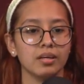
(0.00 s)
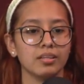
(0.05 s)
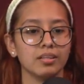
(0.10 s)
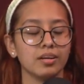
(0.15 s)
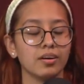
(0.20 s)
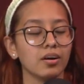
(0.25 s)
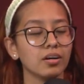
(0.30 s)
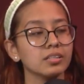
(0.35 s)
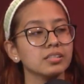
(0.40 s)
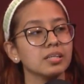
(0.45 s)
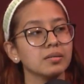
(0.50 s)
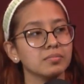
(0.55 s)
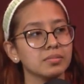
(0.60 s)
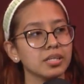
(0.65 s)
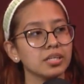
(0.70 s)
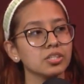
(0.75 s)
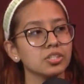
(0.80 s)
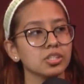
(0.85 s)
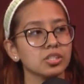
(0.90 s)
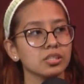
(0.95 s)
there are
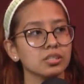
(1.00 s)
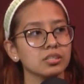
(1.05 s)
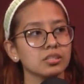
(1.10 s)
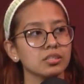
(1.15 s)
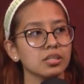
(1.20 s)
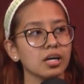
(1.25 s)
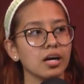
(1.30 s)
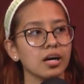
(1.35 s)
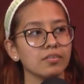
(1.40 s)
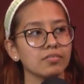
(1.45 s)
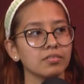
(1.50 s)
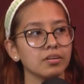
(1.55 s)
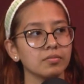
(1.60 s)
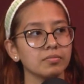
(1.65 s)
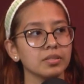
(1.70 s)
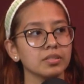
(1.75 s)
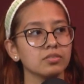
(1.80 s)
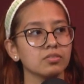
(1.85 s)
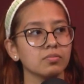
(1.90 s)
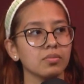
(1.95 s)
temptations that have
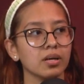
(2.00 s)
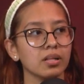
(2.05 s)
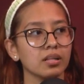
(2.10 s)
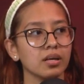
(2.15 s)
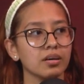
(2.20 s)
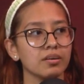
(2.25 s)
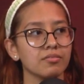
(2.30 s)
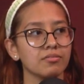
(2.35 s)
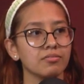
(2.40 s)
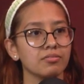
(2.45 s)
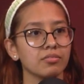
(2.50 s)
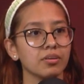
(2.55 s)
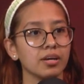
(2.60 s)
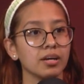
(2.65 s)
come into my life,